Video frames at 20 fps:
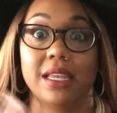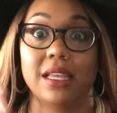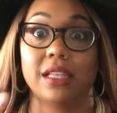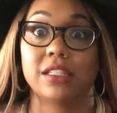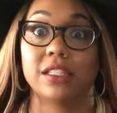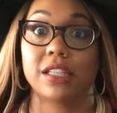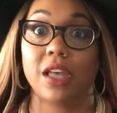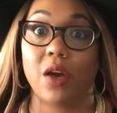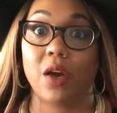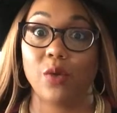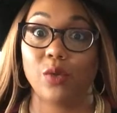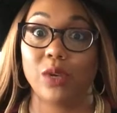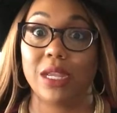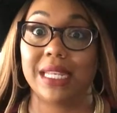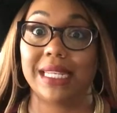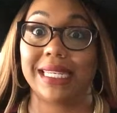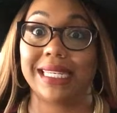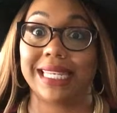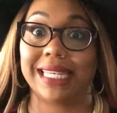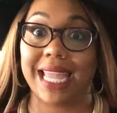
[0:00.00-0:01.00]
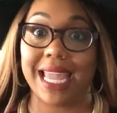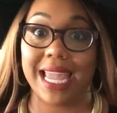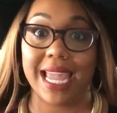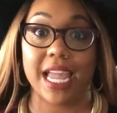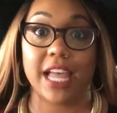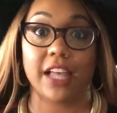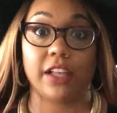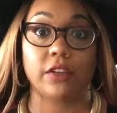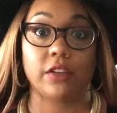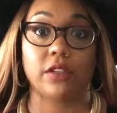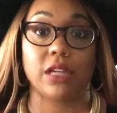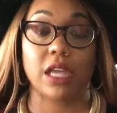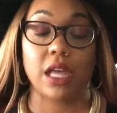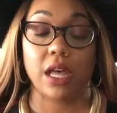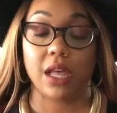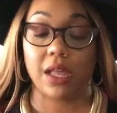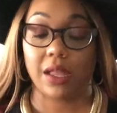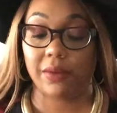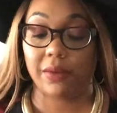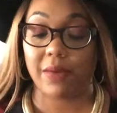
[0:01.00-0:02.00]
tone it down.
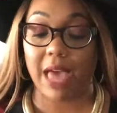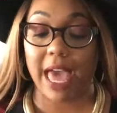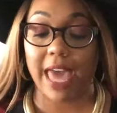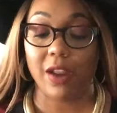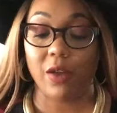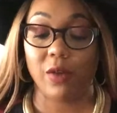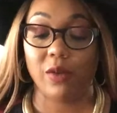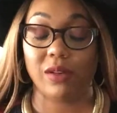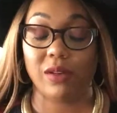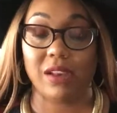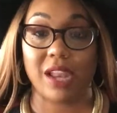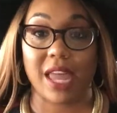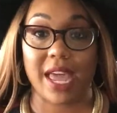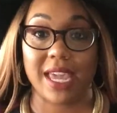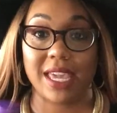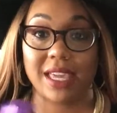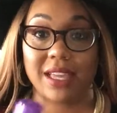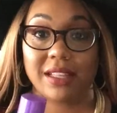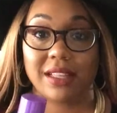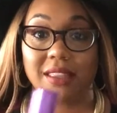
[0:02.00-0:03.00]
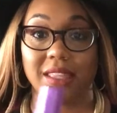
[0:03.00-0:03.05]
I don't like